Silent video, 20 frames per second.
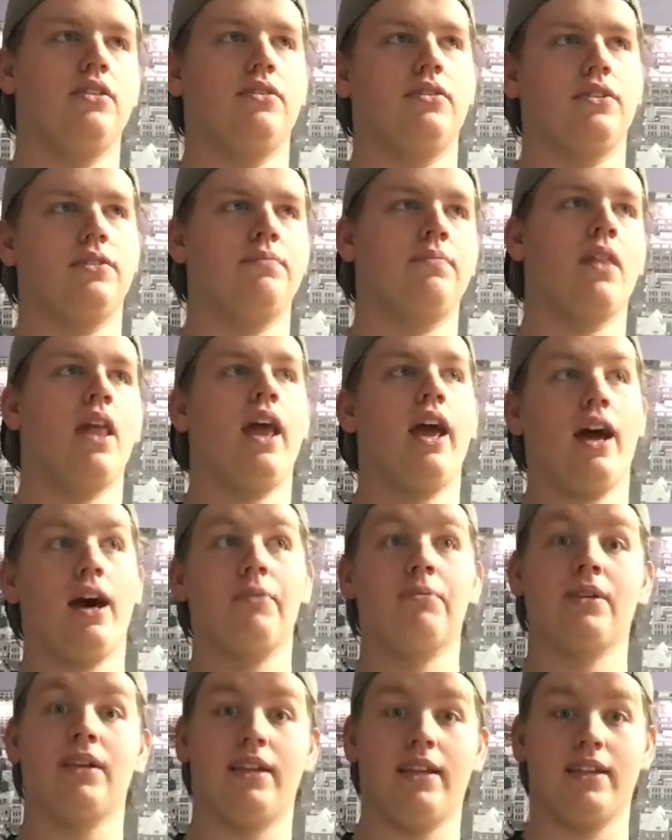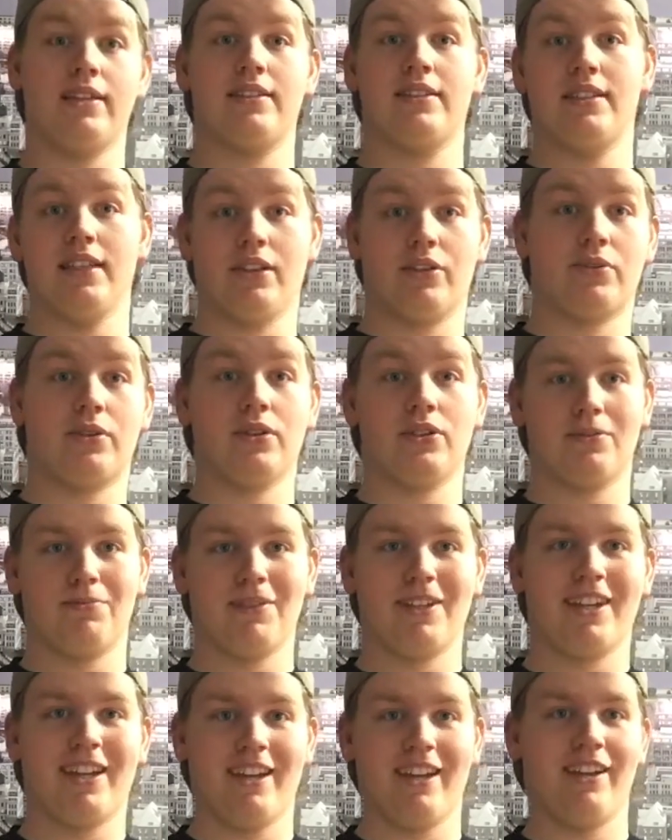or I'm guessing Chris
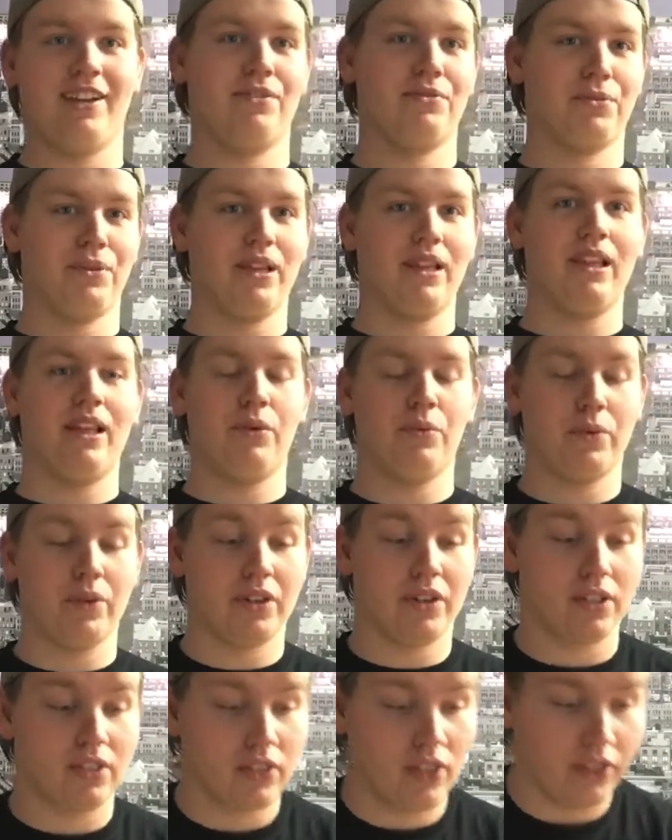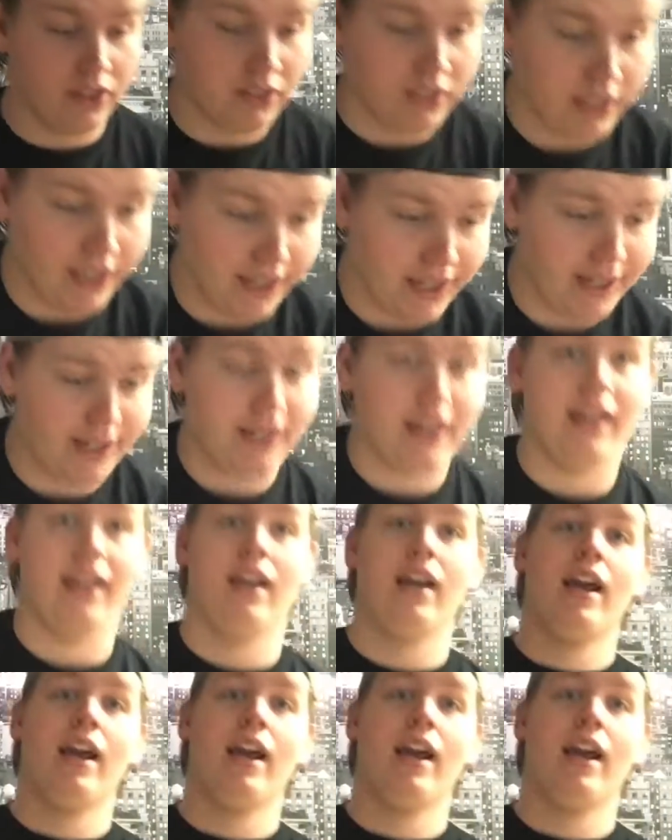McKay really worked on that,